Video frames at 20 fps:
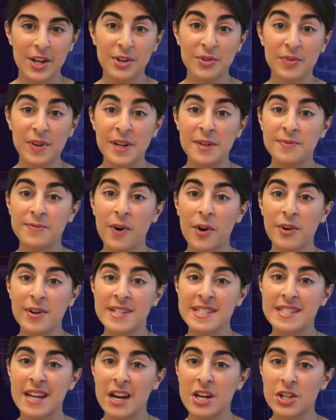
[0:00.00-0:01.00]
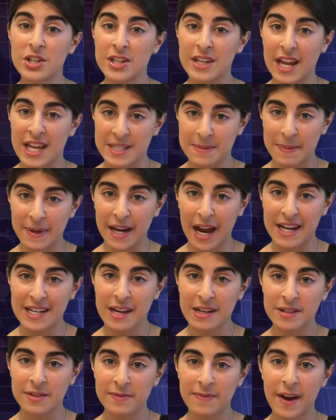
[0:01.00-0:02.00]
Reforestation has been
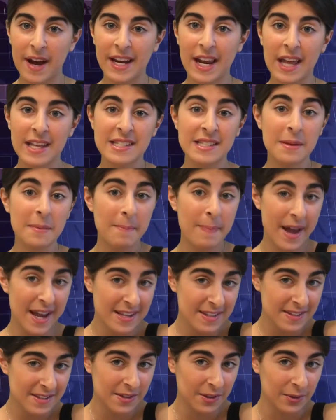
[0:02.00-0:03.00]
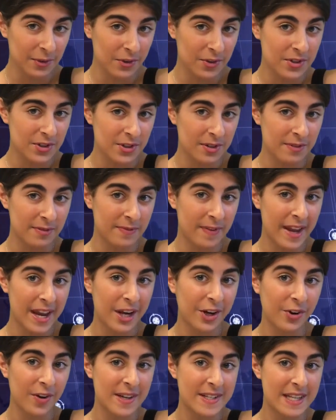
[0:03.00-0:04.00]
identified as the best solution for
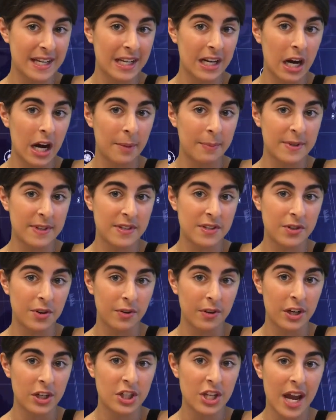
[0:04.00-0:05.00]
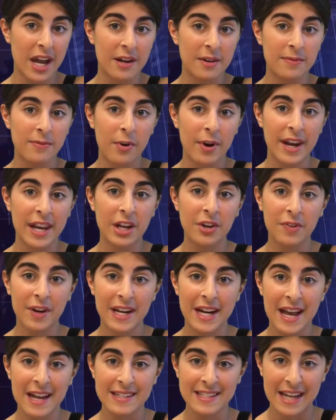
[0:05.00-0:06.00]
increasing carbon storage and avoiding
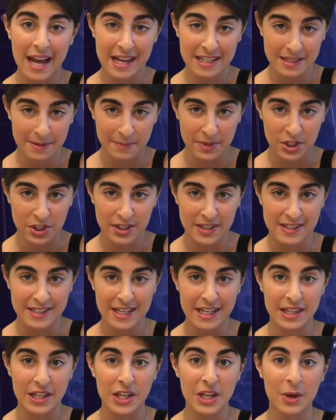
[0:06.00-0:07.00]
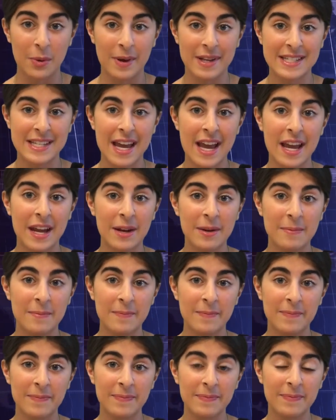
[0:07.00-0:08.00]
greenhouse gas emissions in the USA.
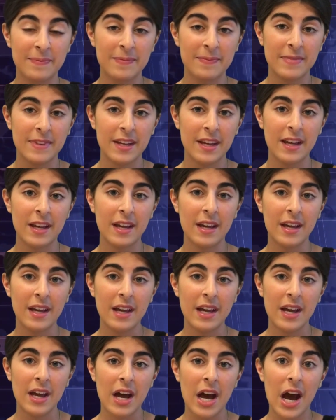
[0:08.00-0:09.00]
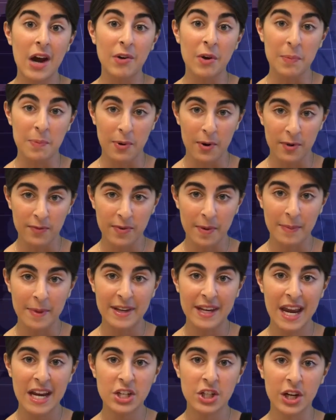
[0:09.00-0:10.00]
A report from the
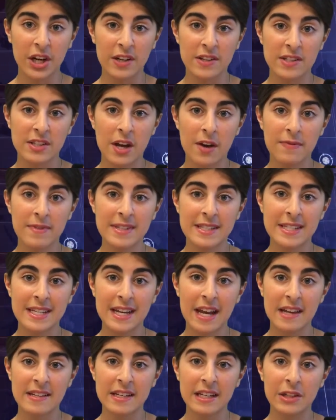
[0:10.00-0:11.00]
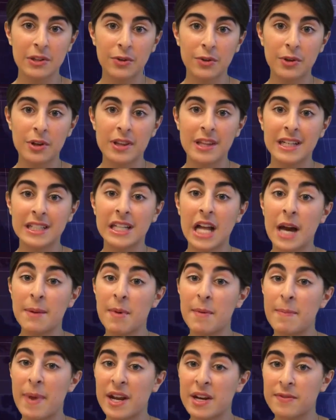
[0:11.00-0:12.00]
Nature Conservancy has included the
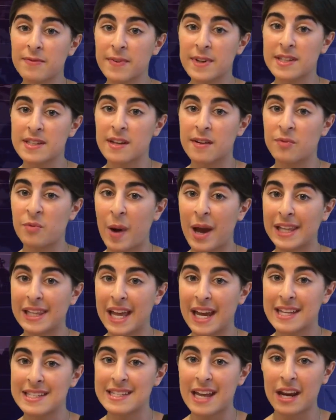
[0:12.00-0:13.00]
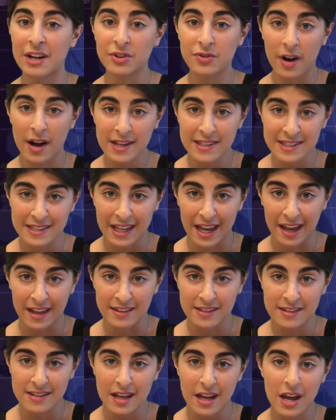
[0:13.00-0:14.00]
climate benefits of wetlands and
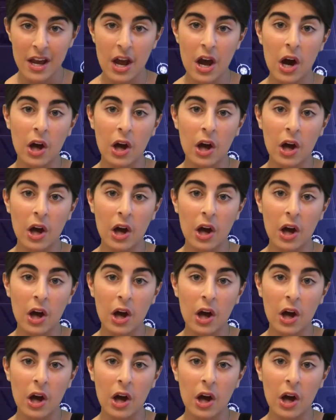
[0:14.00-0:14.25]
grasslands,